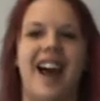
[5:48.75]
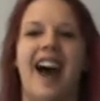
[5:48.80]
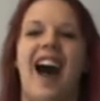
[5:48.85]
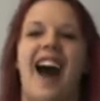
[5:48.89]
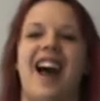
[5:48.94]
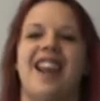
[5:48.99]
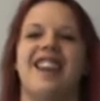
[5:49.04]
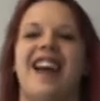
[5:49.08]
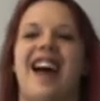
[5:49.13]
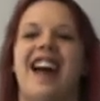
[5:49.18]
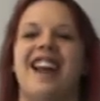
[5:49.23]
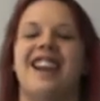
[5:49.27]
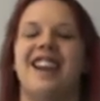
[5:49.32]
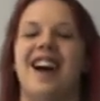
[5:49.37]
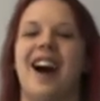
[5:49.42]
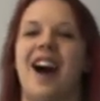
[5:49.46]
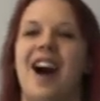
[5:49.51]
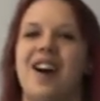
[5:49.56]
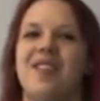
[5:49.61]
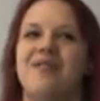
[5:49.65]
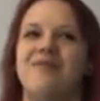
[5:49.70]
and
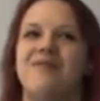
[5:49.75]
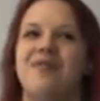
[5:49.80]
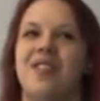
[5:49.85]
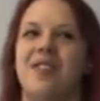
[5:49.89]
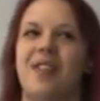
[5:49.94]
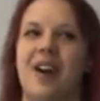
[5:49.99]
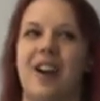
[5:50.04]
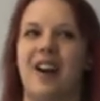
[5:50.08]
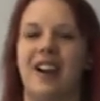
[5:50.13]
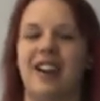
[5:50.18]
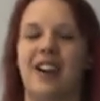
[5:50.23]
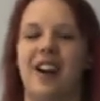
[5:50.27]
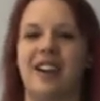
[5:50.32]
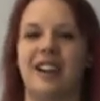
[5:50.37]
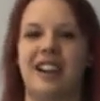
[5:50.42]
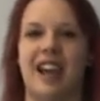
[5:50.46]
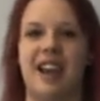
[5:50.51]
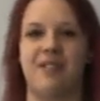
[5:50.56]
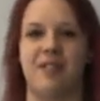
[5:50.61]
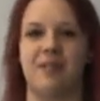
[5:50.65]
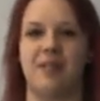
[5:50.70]
then when I kind of
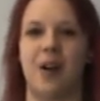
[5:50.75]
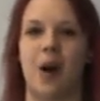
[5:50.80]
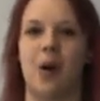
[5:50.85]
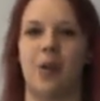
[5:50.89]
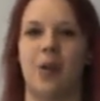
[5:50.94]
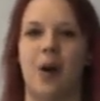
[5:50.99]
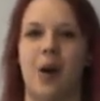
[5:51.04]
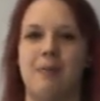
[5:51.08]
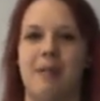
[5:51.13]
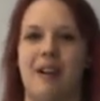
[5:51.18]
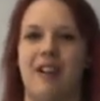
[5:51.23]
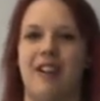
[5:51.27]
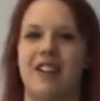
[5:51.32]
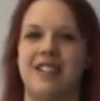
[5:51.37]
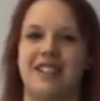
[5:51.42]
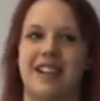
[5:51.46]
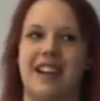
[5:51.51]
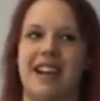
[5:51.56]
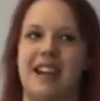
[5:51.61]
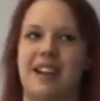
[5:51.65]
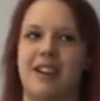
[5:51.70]
gave him the whole nightmare
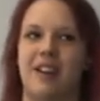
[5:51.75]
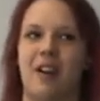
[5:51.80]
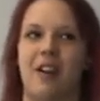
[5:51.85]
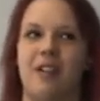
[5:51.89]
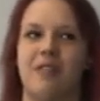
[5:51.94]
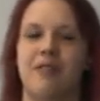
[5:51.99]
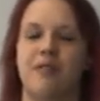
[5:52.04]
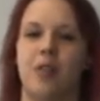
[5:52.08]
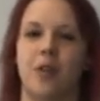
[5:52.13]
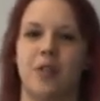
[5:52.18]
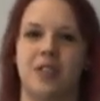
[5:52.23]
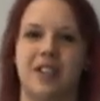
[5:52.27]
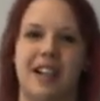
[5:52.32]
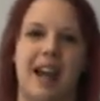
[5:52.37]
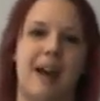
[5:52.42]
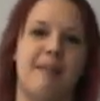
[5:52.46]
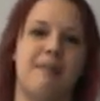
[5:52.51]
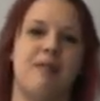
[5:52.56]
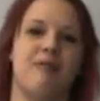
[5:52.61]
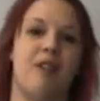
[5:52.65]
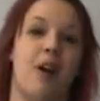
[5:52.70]
idea, he kind of thought to
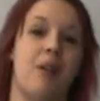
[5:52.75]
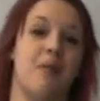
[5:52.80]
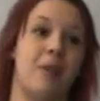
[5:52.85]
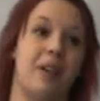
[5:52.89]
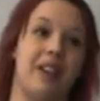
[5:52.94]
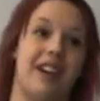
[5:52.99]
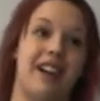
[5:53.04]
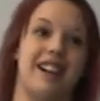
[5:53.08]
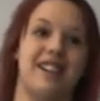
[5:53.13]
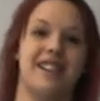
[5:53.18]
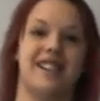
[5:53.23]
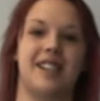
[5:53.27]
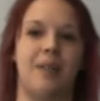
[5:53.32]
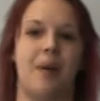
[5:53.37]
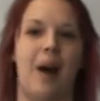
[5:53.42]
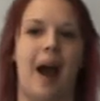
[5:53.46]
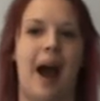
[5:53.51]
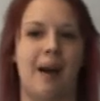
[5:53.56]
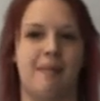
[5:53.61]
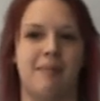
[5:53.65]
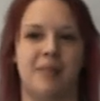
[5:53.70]
let me run with it and see
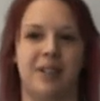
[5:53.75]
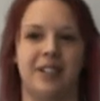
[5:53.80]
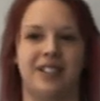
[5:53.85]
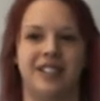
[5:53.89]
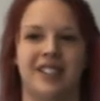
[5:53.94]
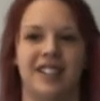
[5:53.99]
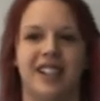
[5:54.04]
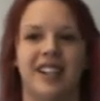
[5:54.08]
what happened.